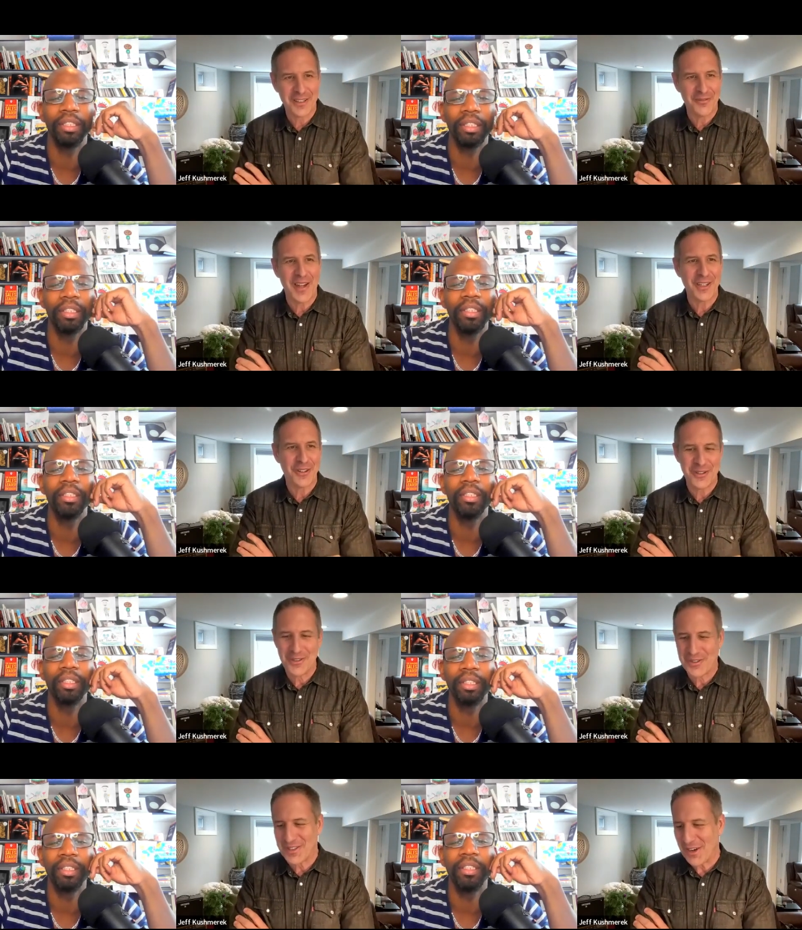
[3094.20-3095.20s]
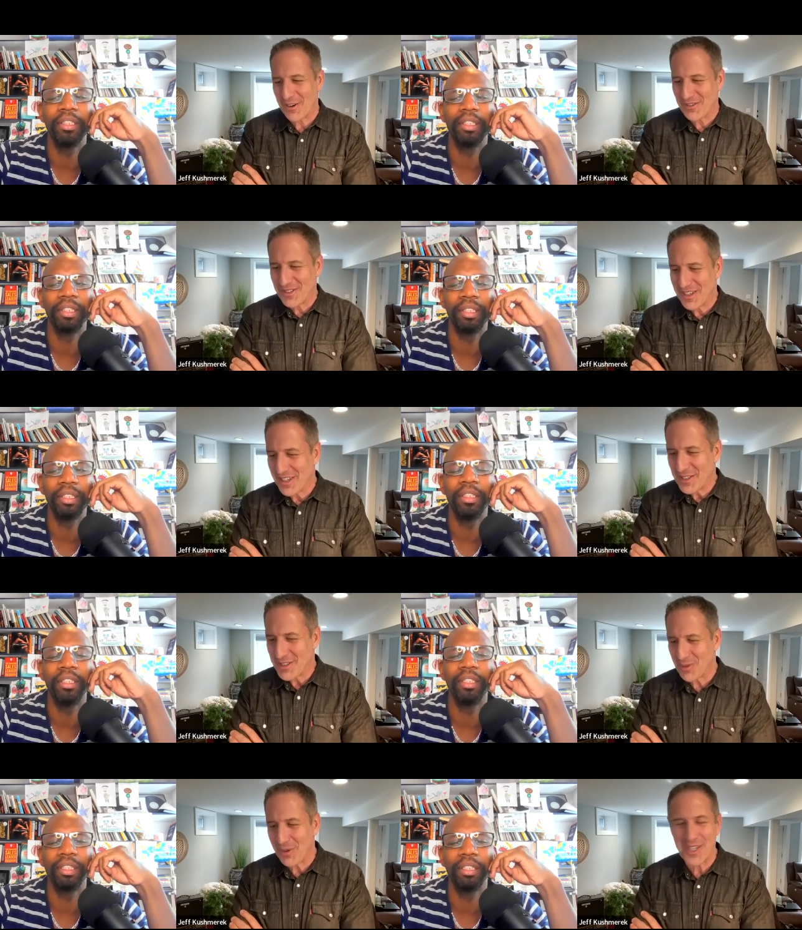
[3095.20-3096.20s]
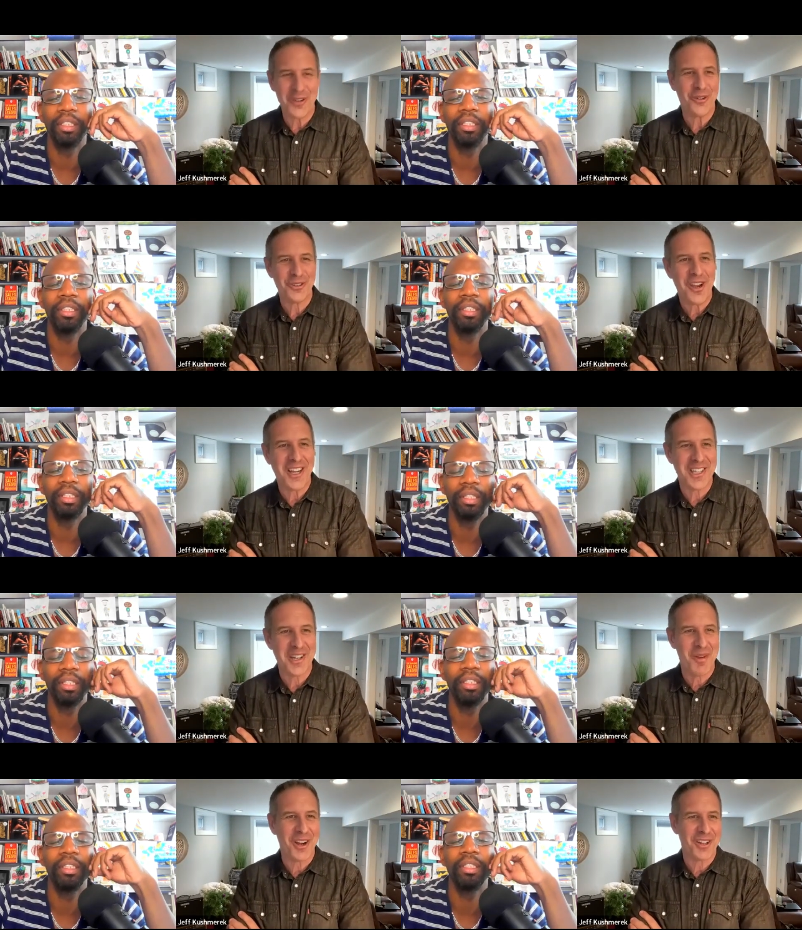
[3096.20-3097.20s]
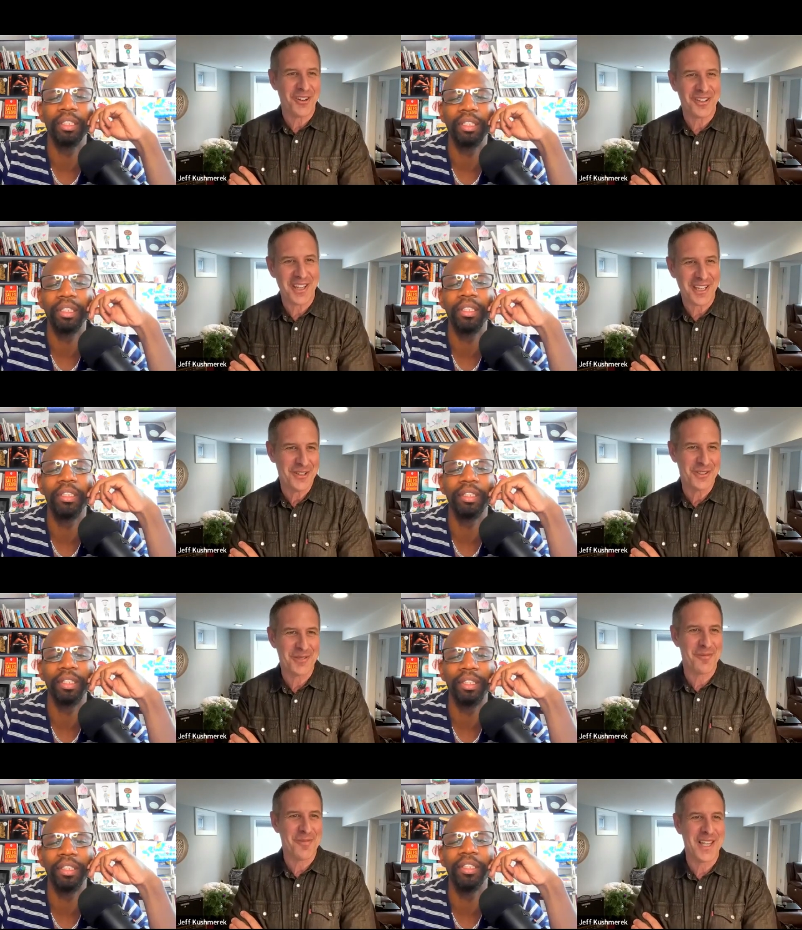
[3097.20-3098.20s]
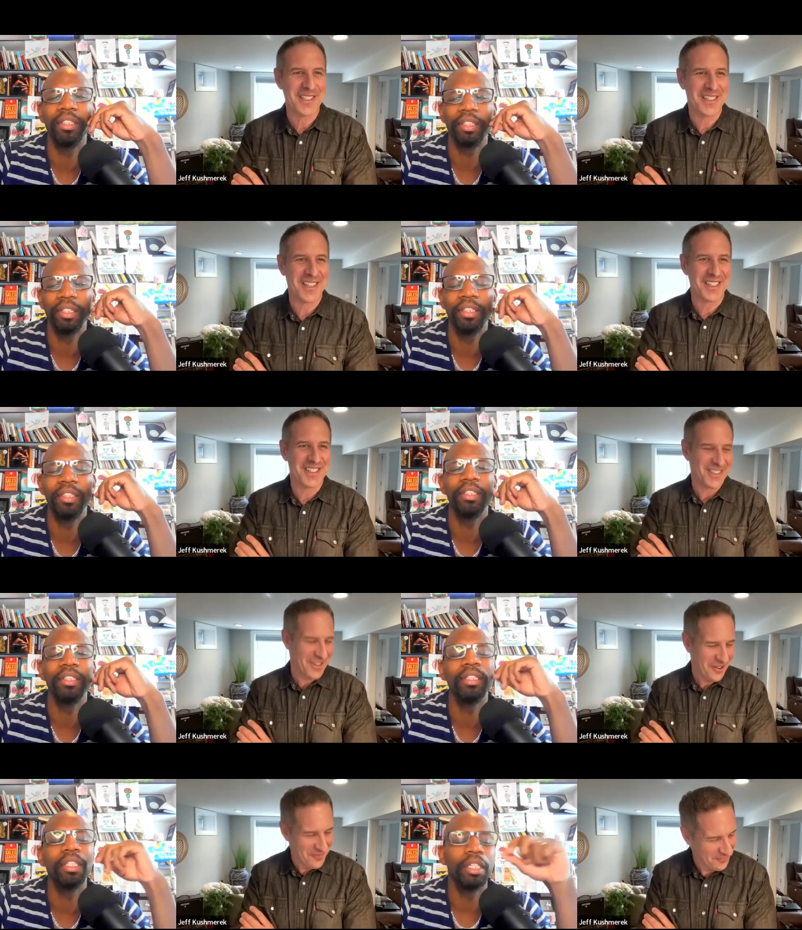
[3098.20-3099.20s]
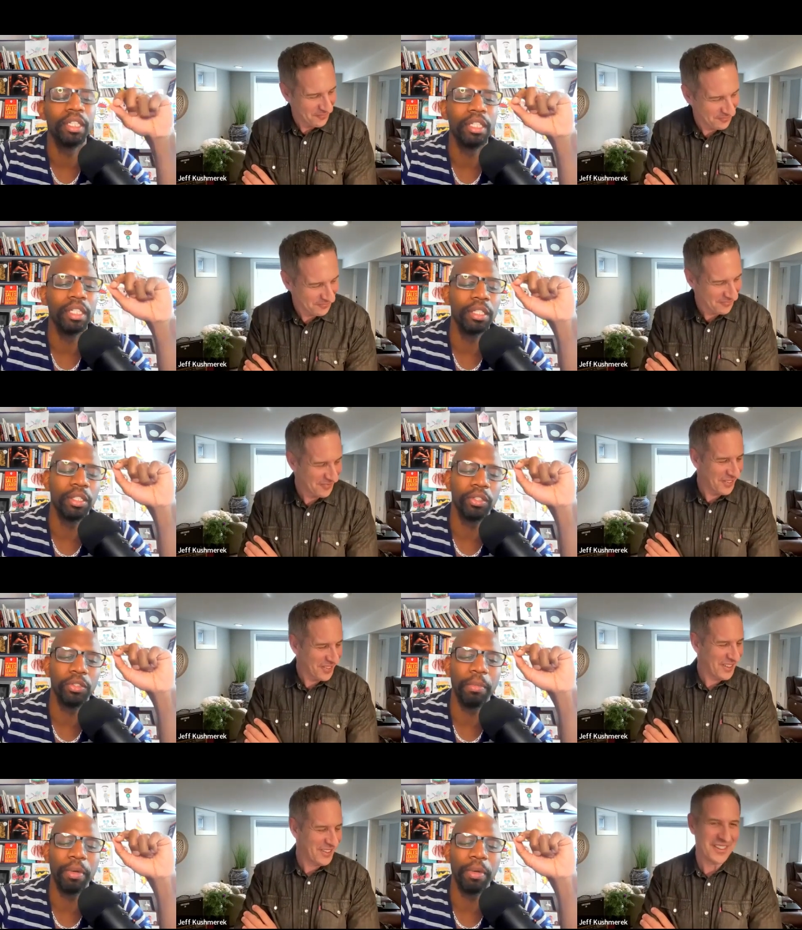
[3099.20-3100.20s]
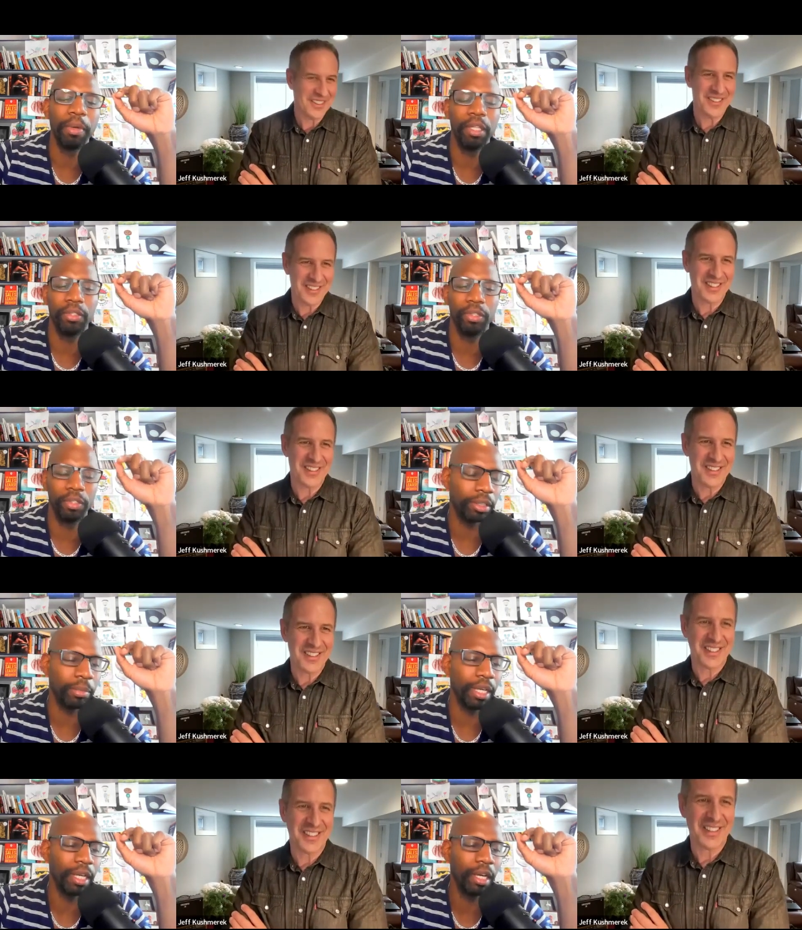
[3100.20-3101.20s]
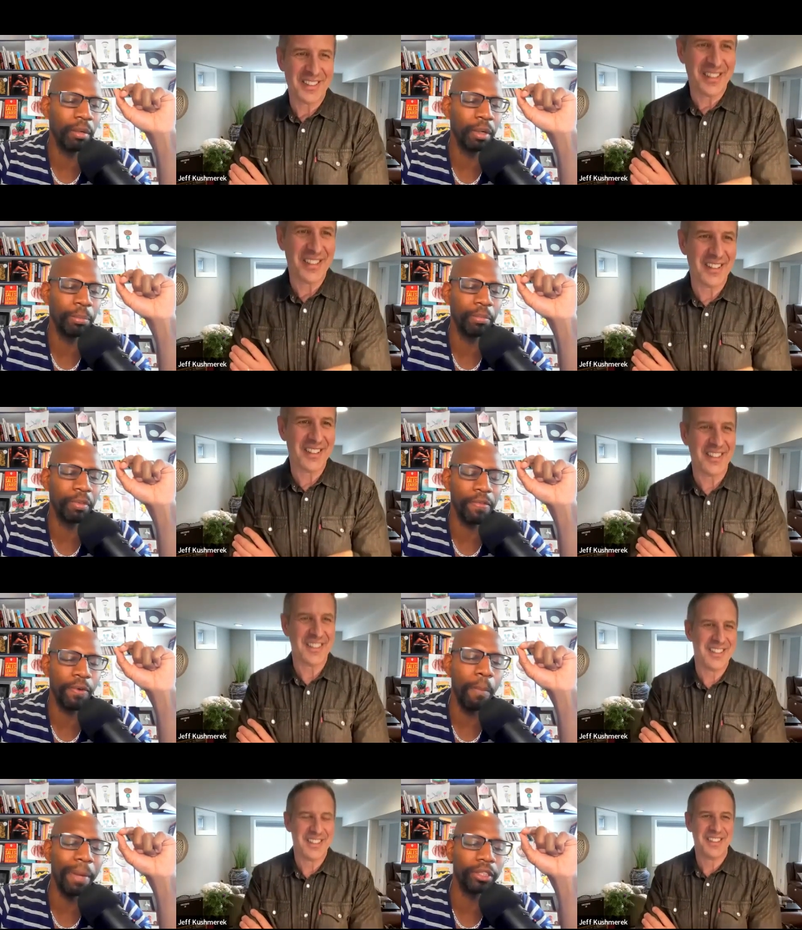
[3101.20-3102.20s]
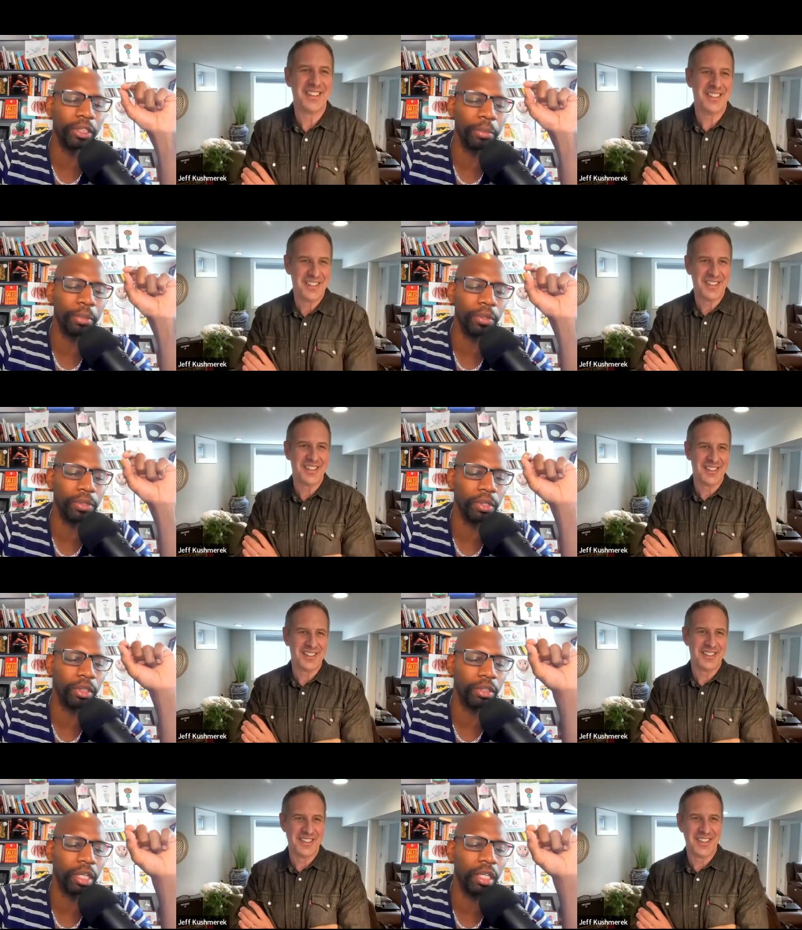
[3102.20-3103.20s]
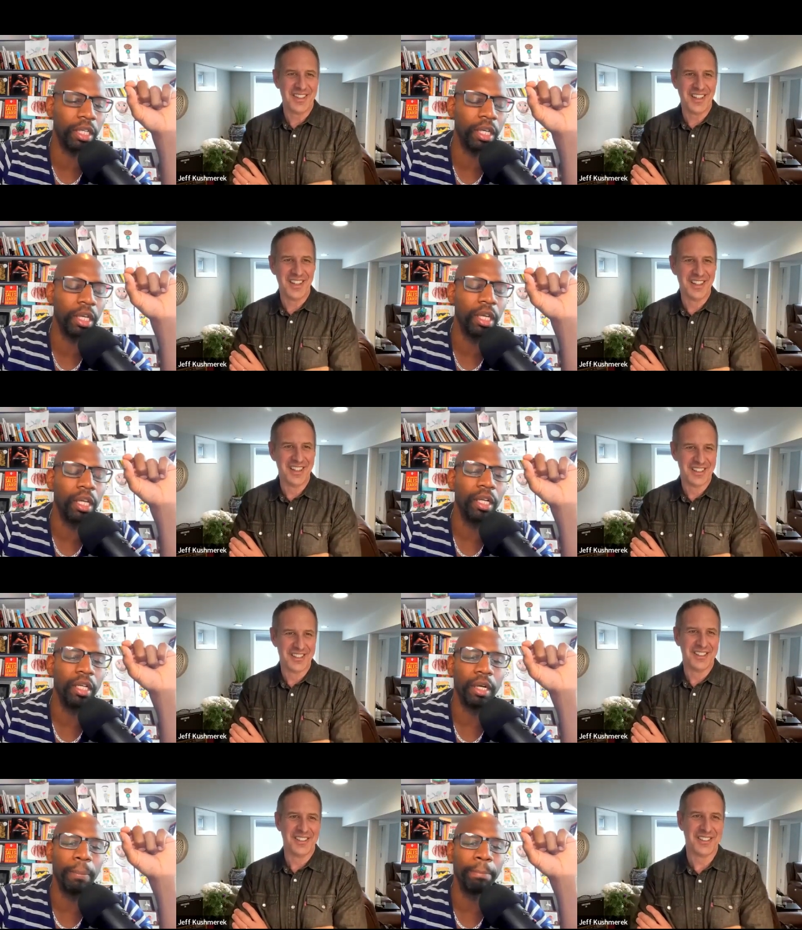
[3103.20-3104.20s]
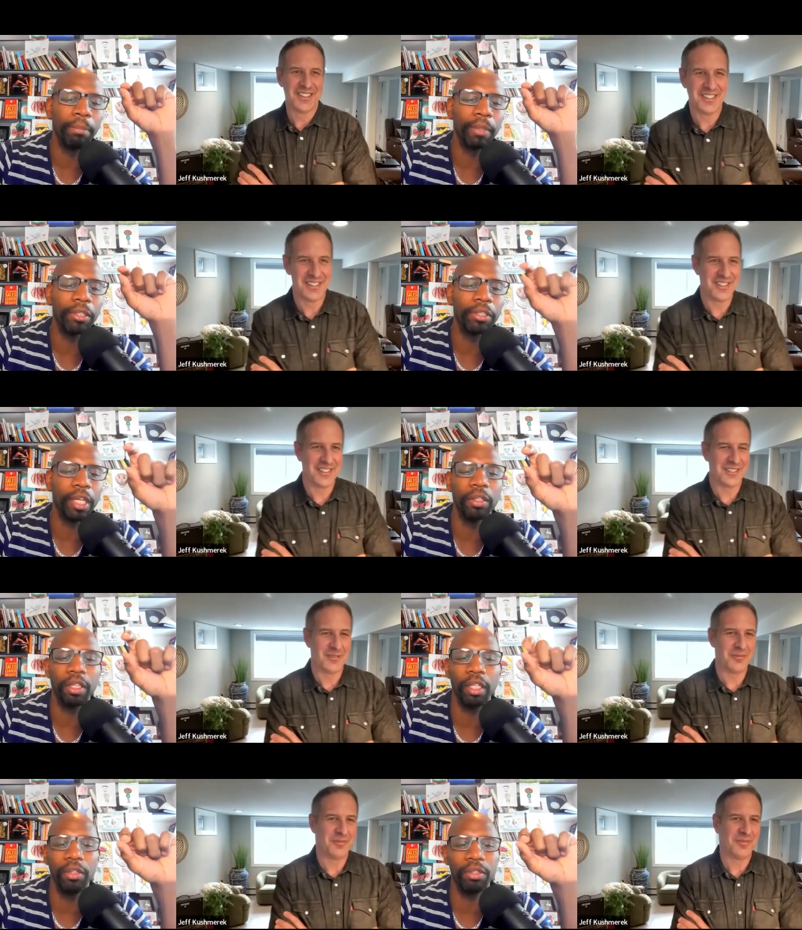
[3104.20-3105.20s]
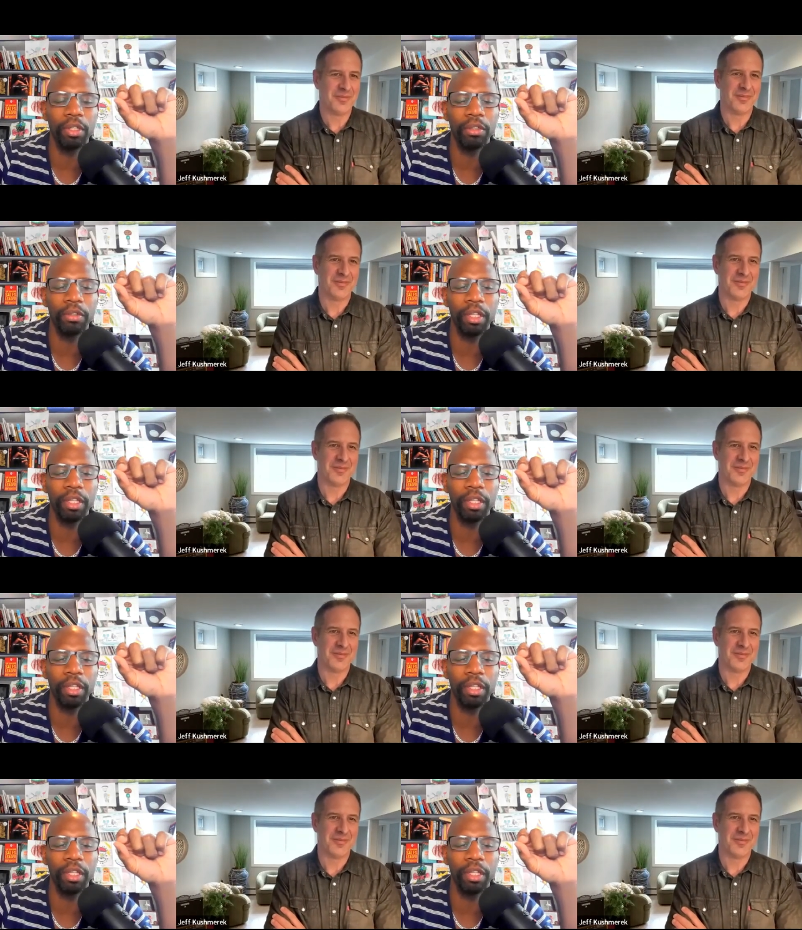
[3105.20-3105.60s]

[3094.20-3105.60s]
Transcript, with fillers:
Speaker 1: find a good you know 20 year old content marketer and they can do some amazing things so this
Speaker 2: is this is a message to my uh, my aforementioned producer Charan. Um, let's get these